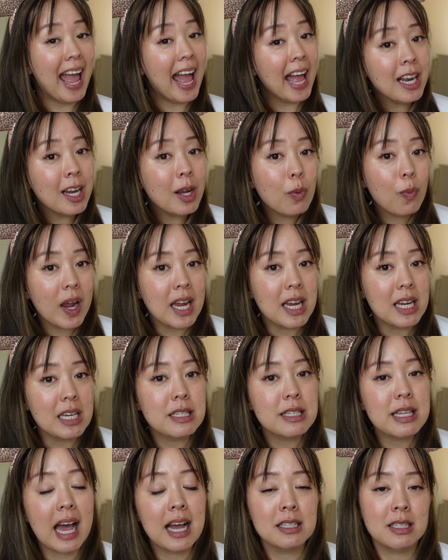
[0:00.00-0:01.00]

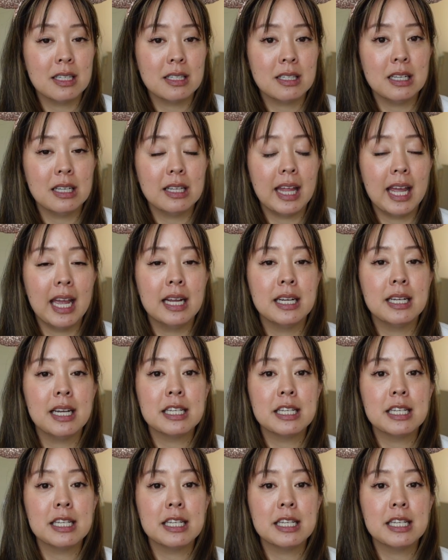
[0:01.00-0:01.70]
anyways at Disneyland